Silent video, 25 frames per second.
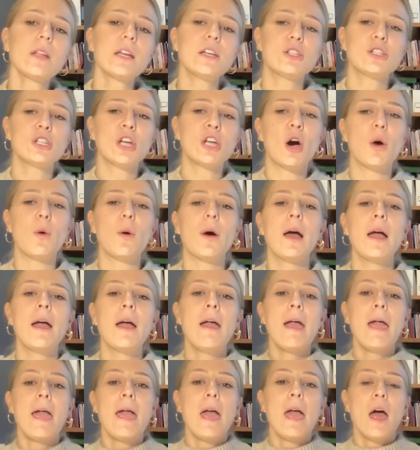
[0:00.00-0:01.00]
So
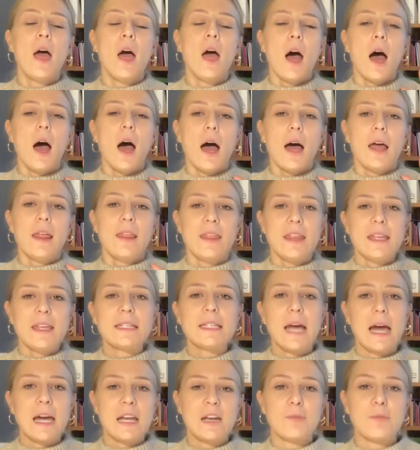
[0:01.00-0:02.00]
this
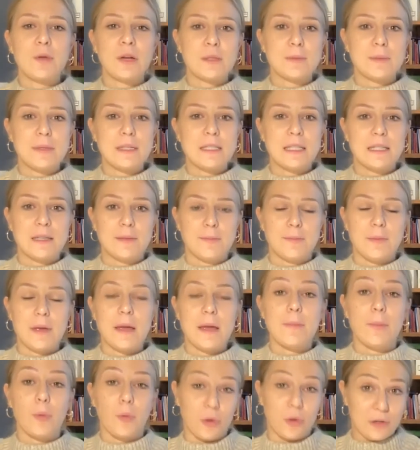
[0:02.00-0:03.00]
kind of brings me to the
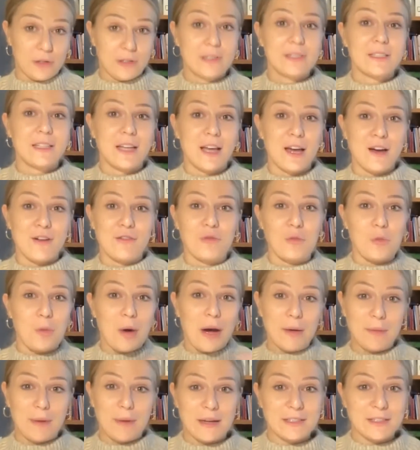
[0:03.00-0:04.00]
importance of
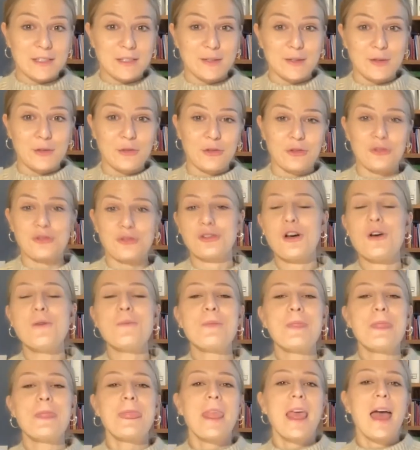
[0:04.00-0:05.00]
why rest is so
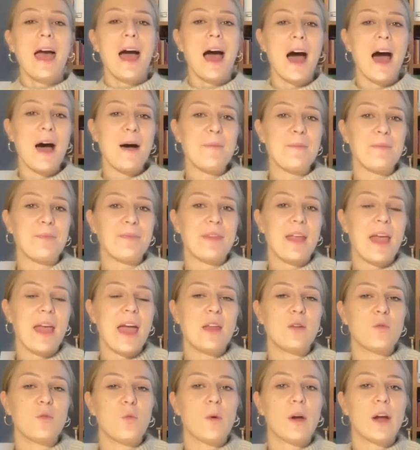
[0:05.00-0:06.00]
crucial,
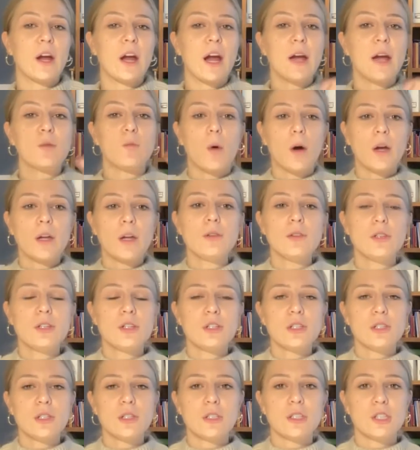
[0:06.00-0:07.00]
and where I want you to
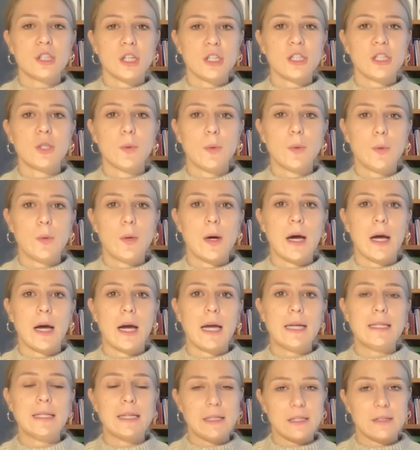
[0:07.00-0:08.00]
just start to
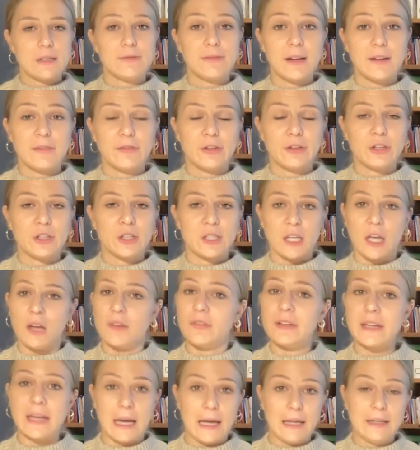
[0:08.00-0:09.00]
identify for yourself
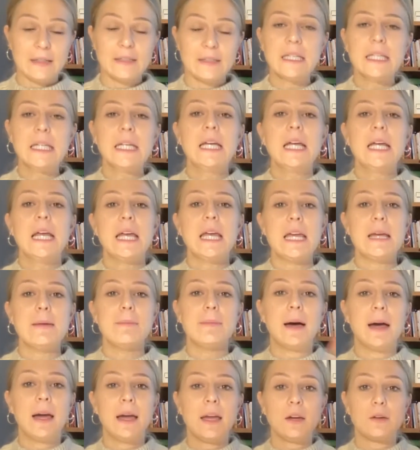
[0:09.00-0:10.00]
again, am
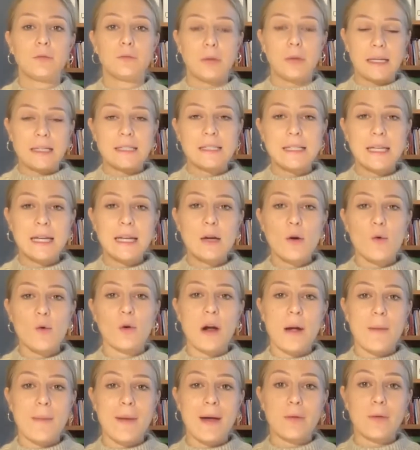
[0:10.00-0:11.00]
I resting or
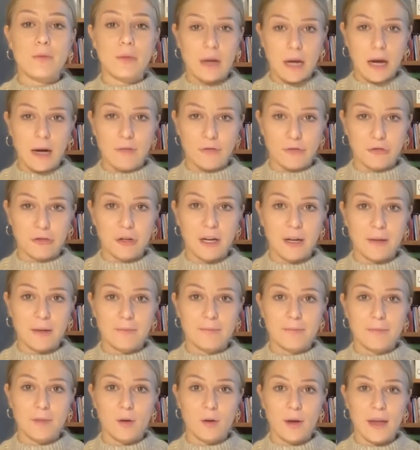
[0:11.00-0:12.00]
am I recovering?
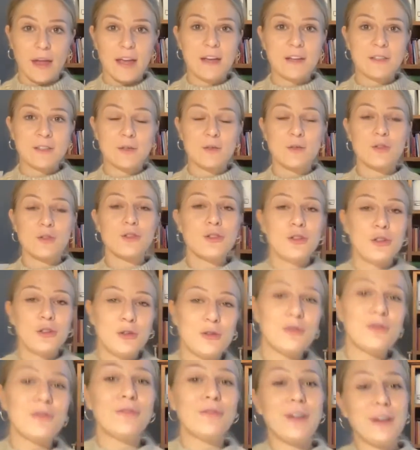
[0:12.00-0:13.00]
Okay, because those are
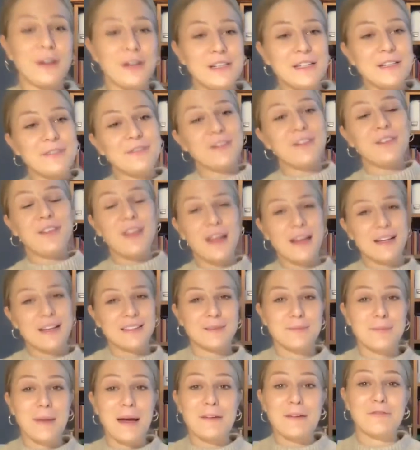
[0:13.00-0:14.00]
two very different things.
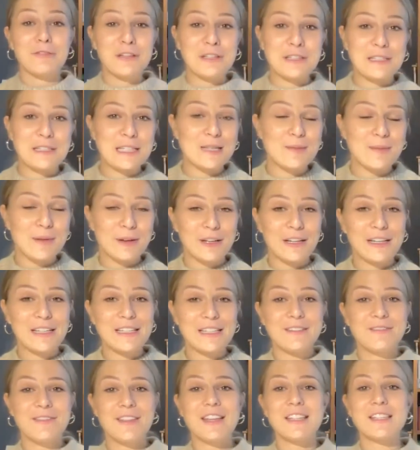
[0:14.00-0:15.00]
And my first experience
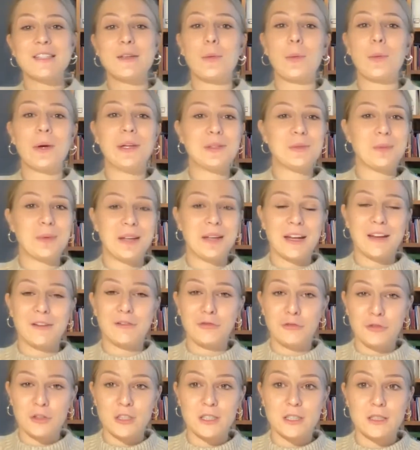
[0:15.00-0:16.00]
of this was when I
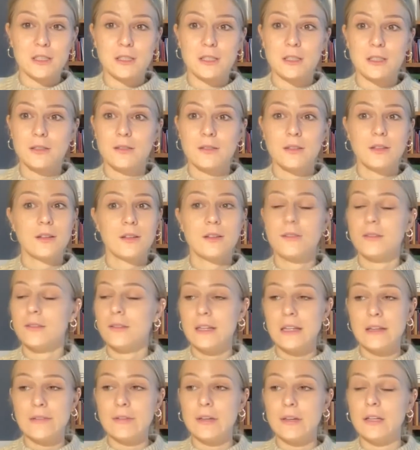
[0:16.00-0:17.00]
first
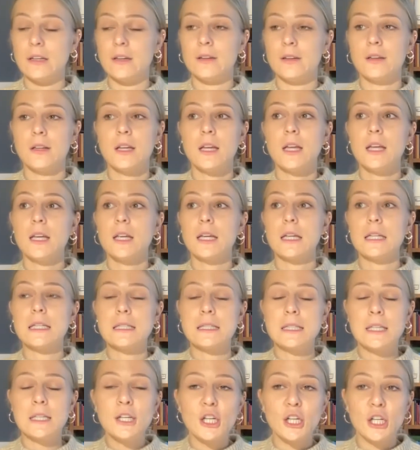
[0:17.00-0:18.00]
even
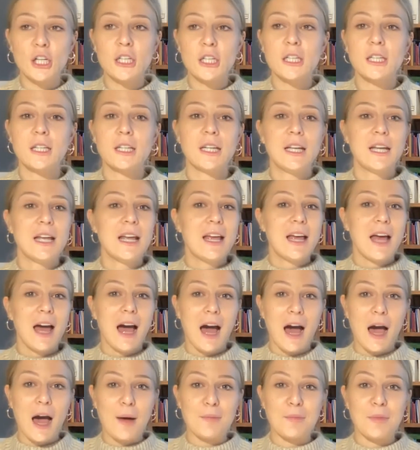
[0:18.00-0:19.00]
considered
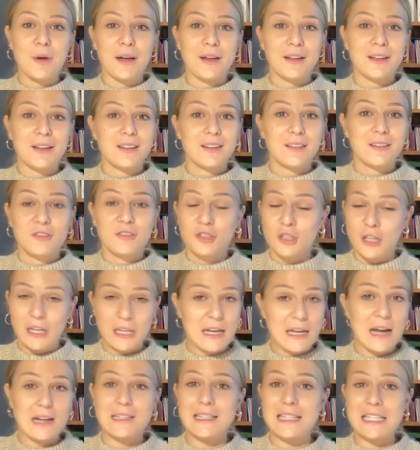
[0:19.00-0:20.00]

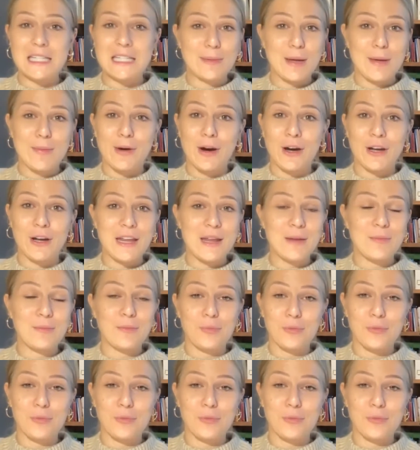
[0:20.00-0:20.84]
connecting to my body and